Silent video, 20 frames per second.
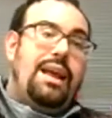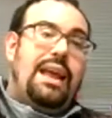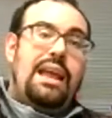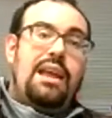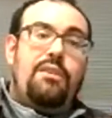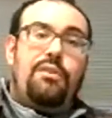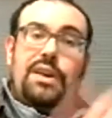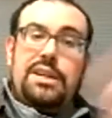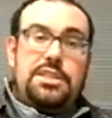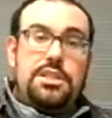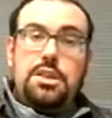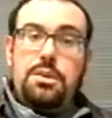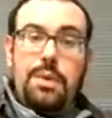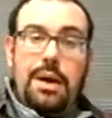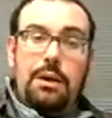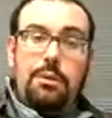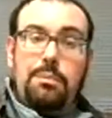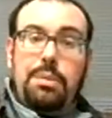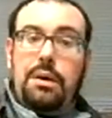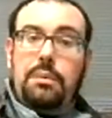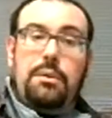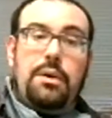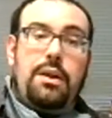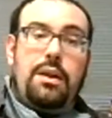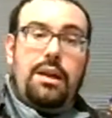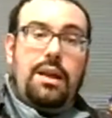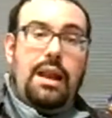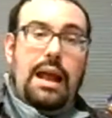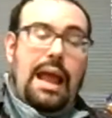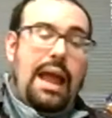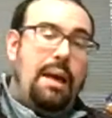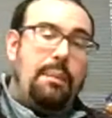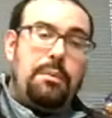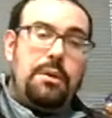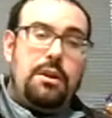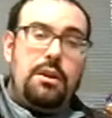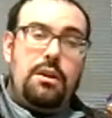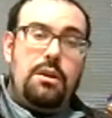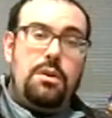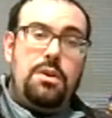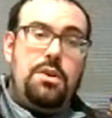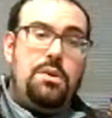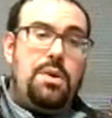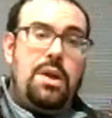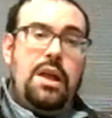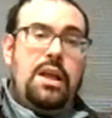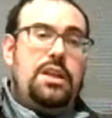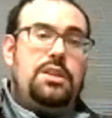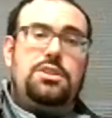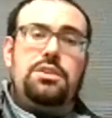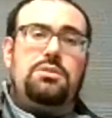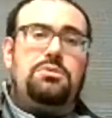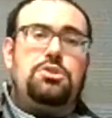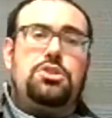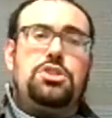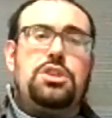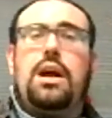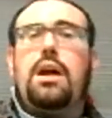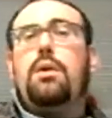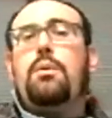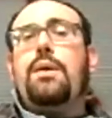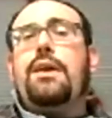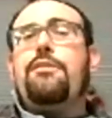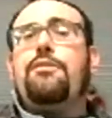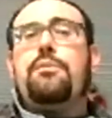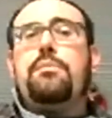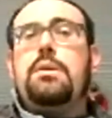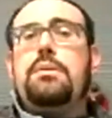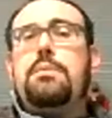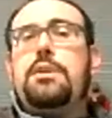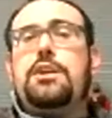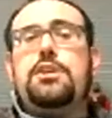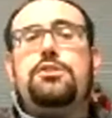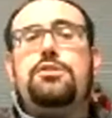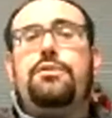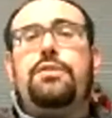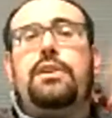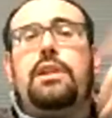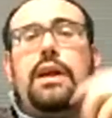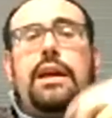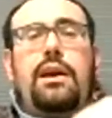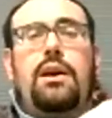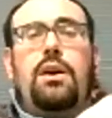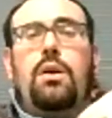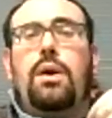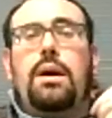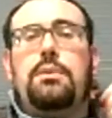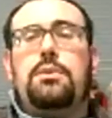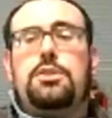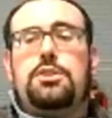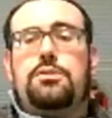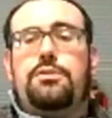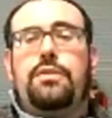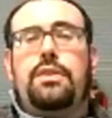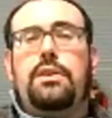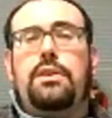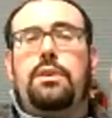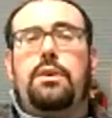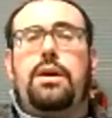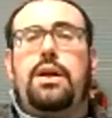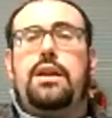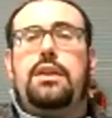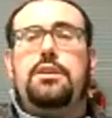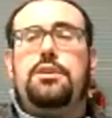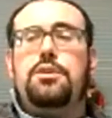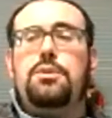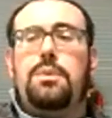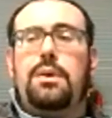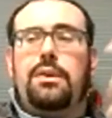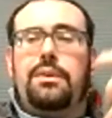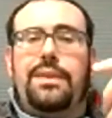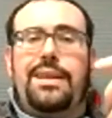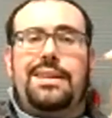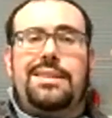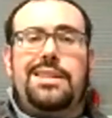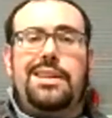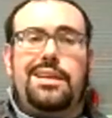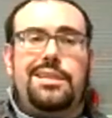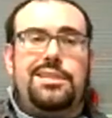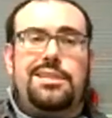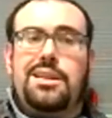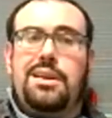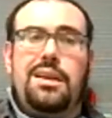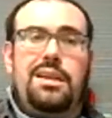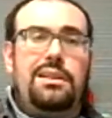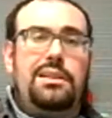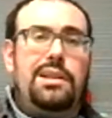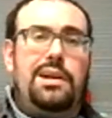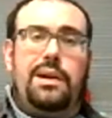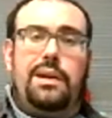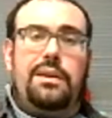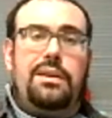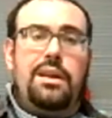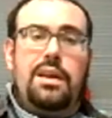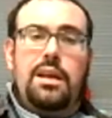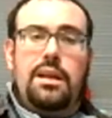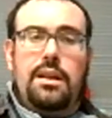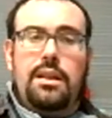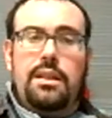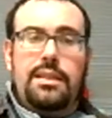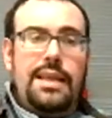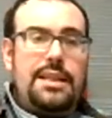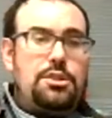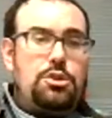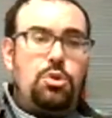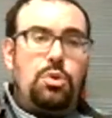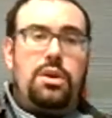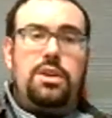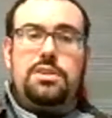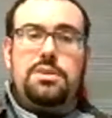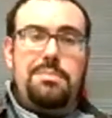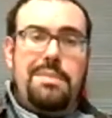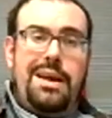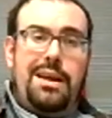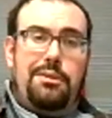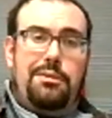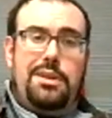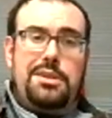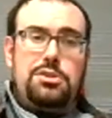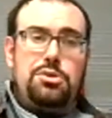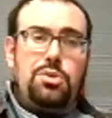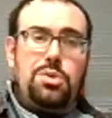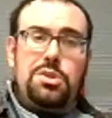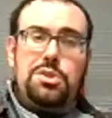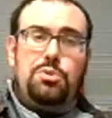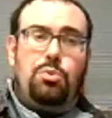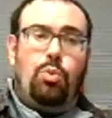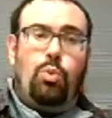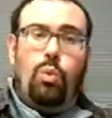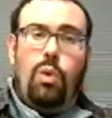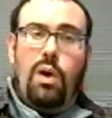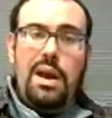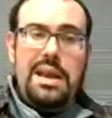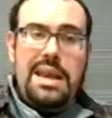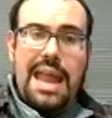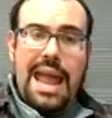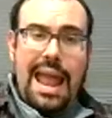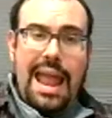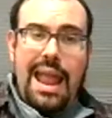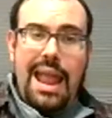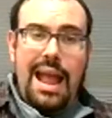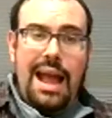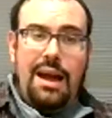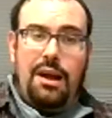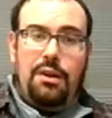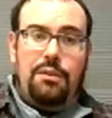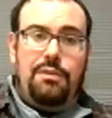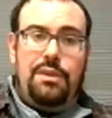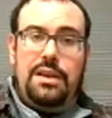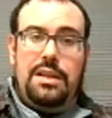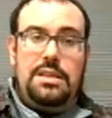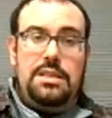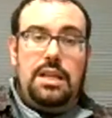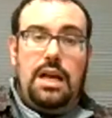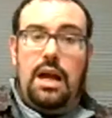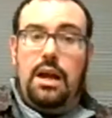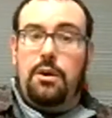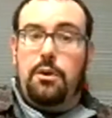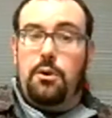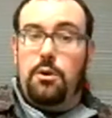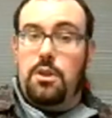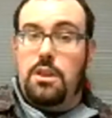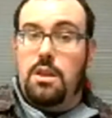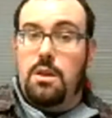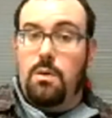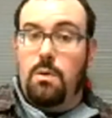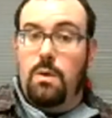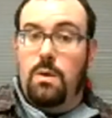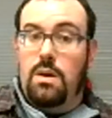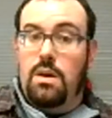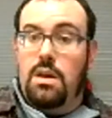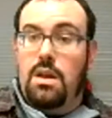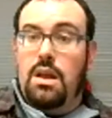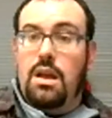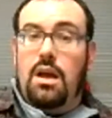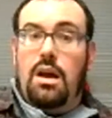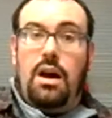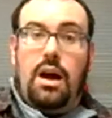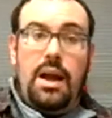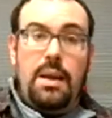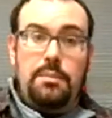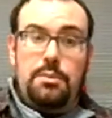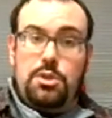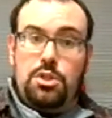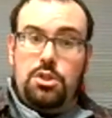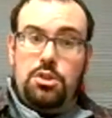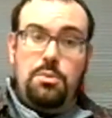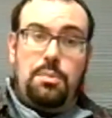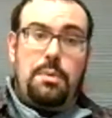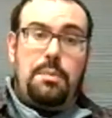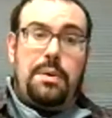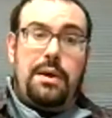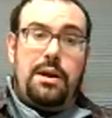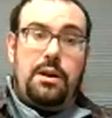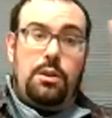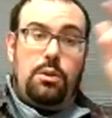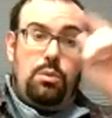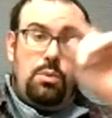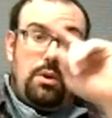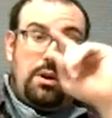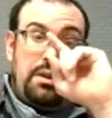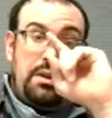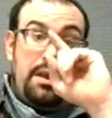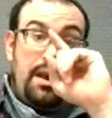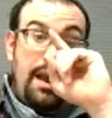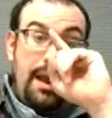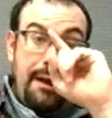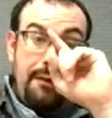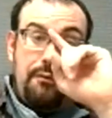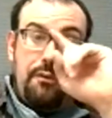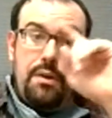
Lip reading: if I see you out in public and I happen to know you, don't shy away from me because you feel like, oh, I was a failure. I didn't do well on that test. Look, that score doesn't matter. That score is one day out of an entire year. I'm super proud of the work that